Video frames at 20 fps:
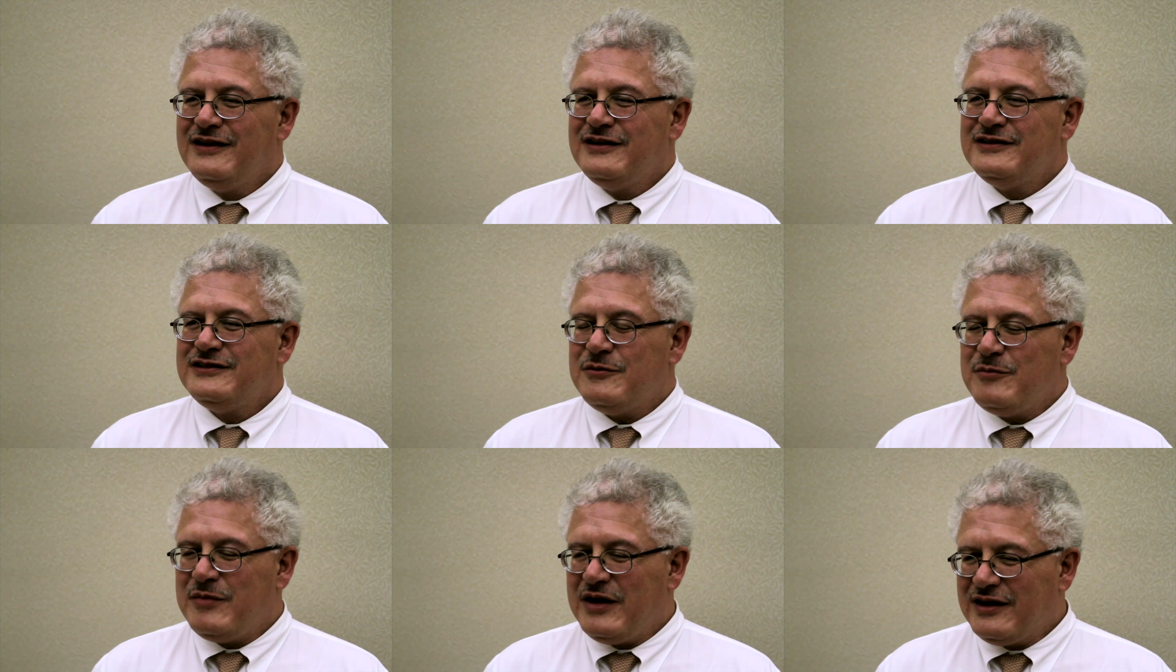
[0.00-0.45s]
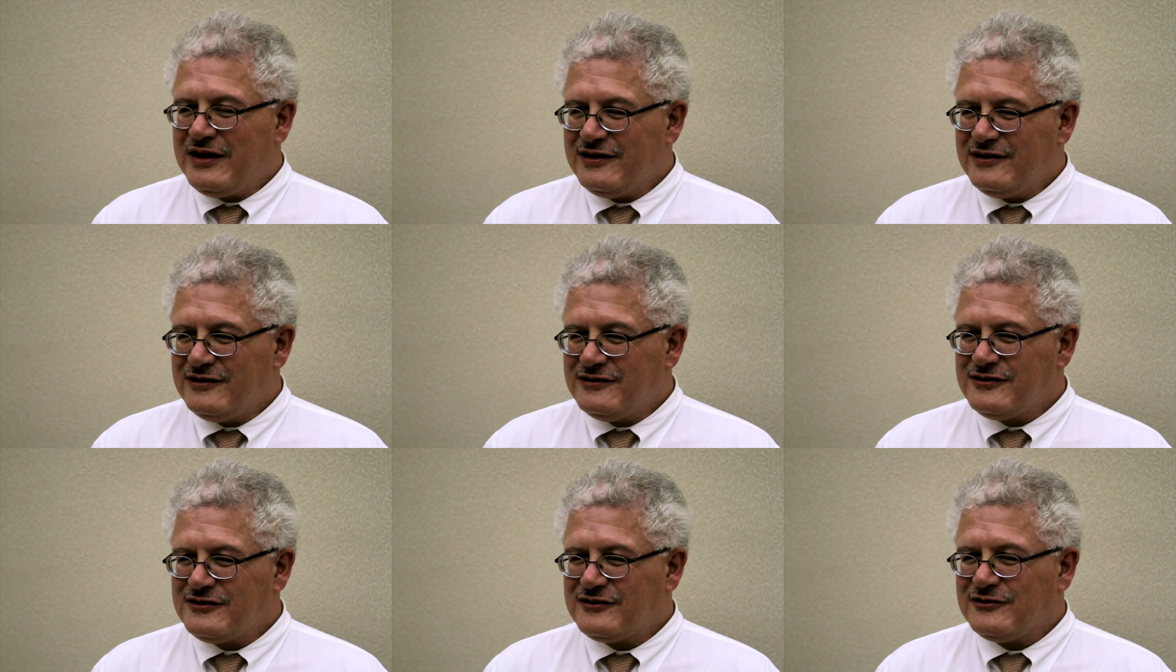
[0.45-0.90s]
to make it
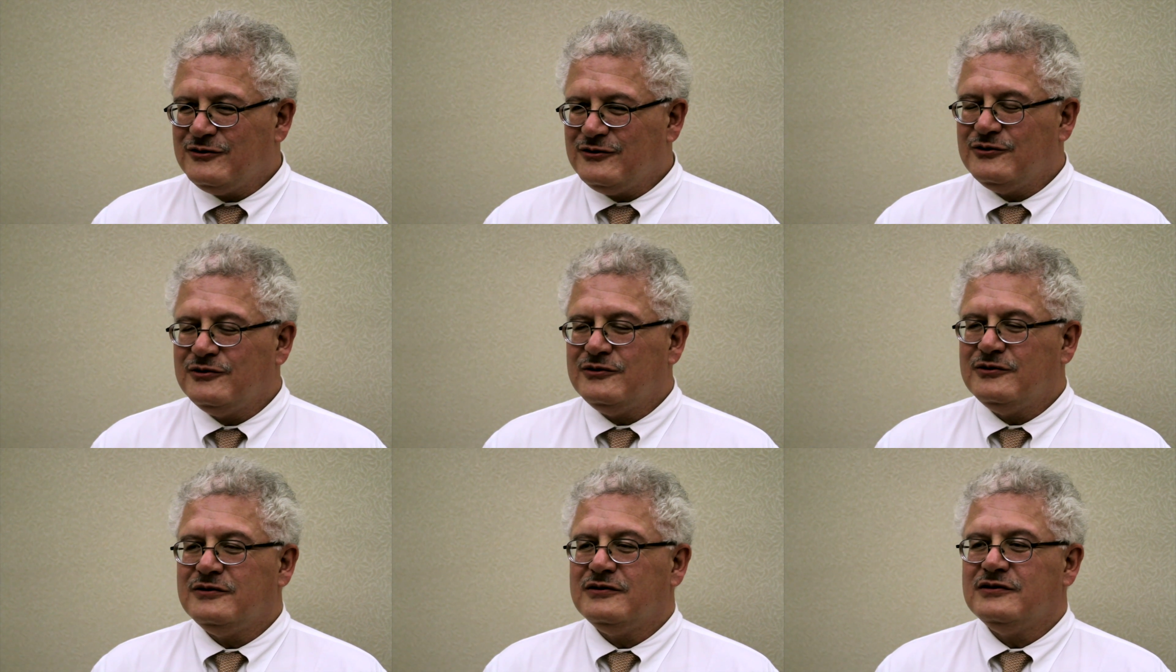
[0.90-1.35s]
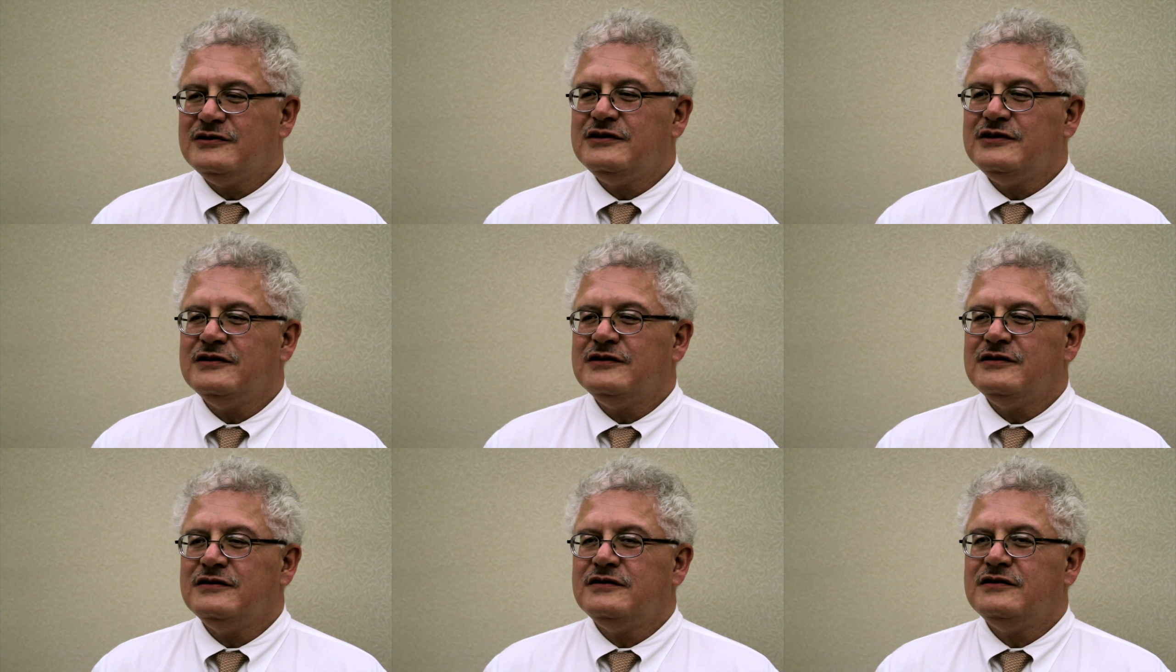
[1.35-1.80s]
in school,
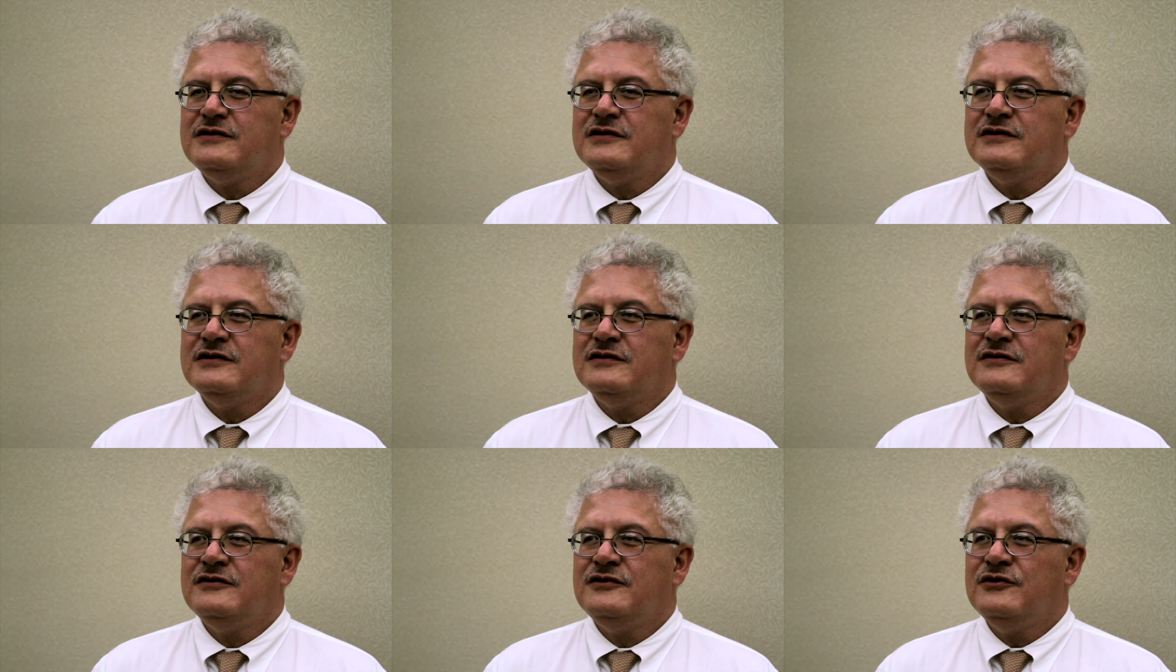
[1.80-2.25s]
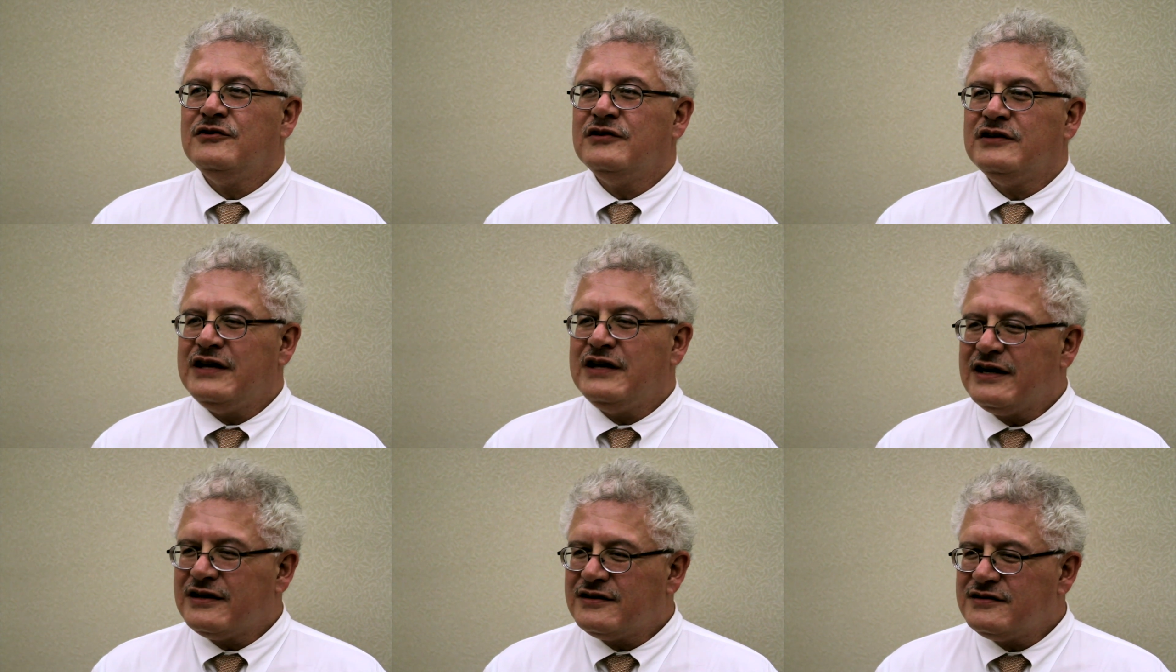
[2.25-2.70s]
to, to do the
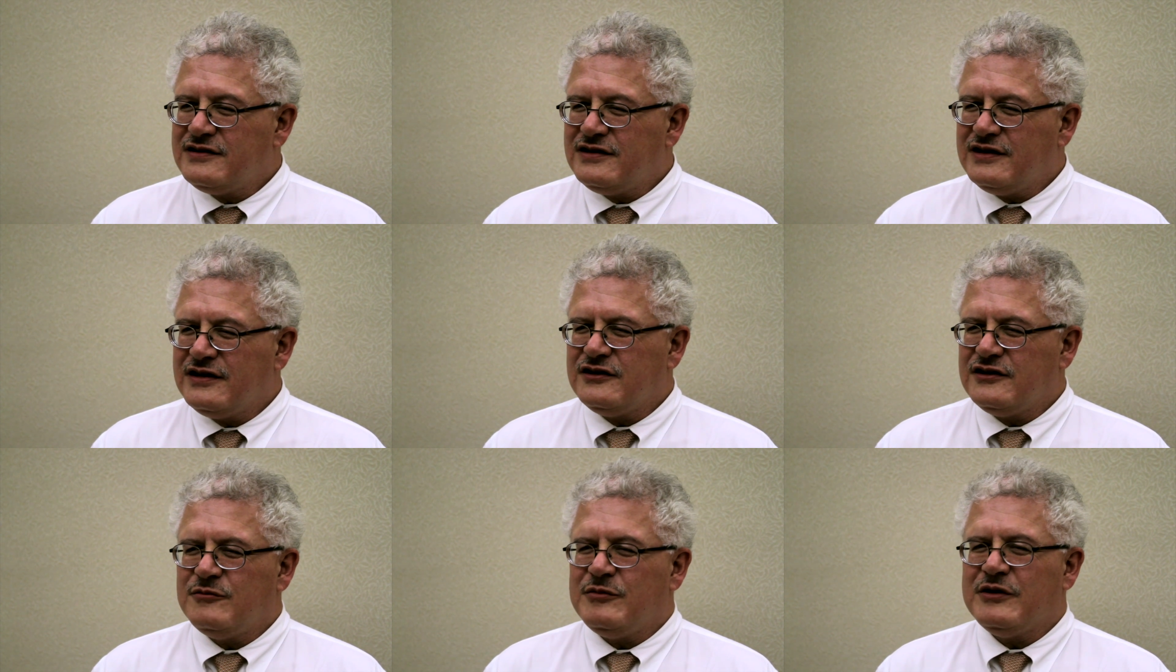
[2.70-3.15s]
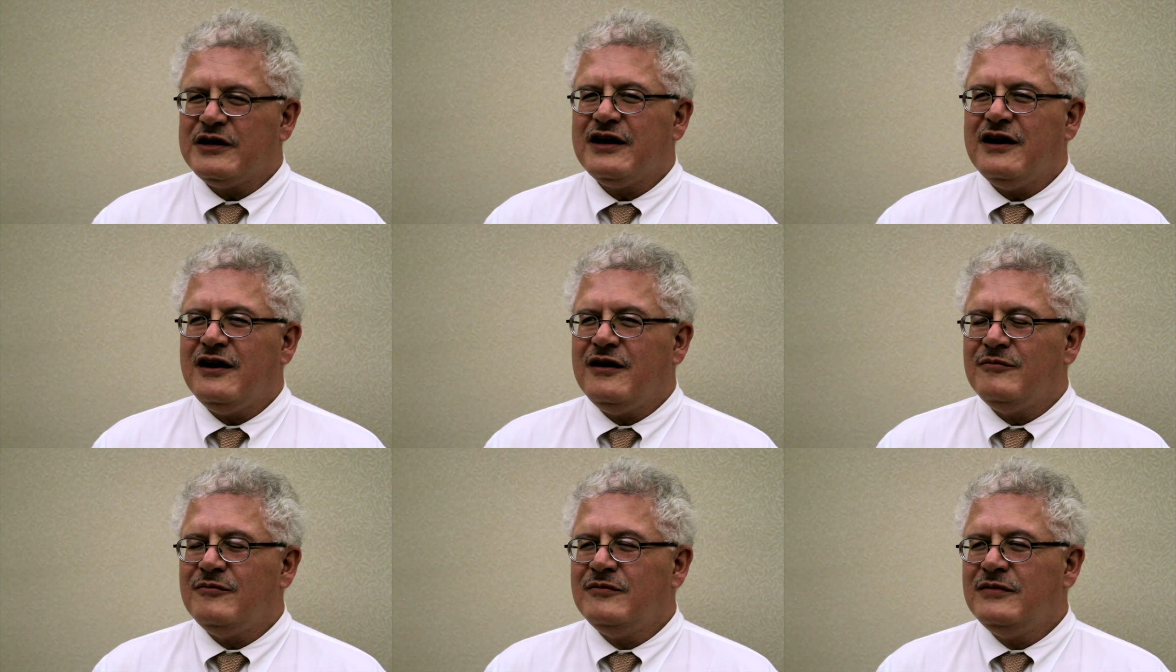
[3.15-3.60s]
next thing, to
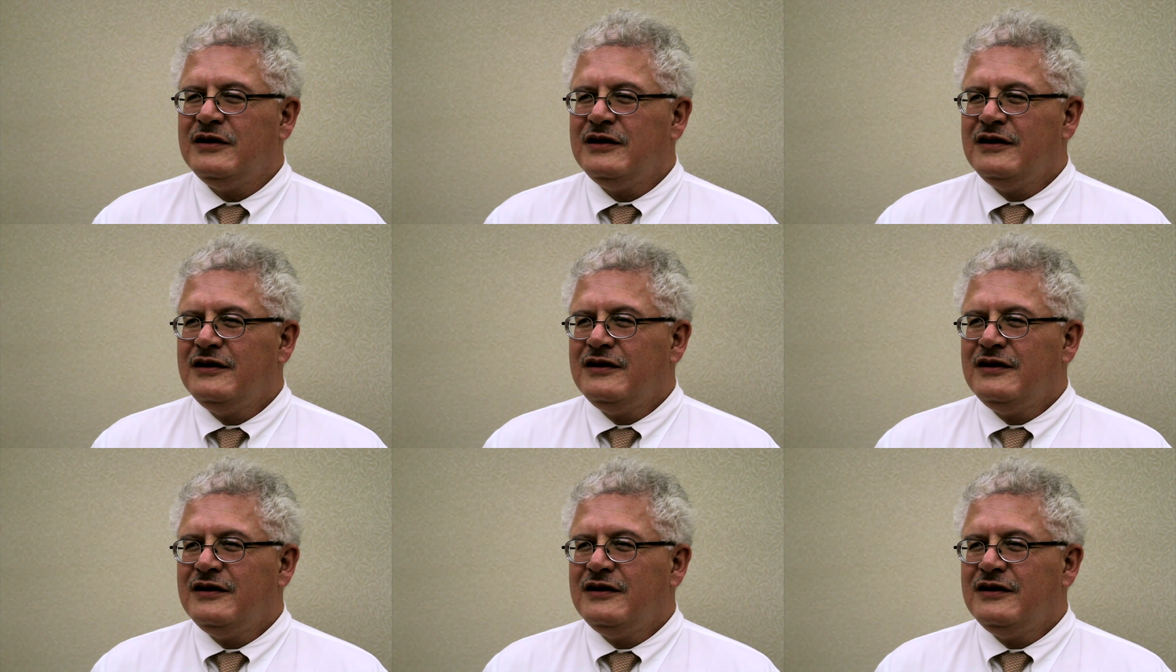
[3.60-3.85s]
become,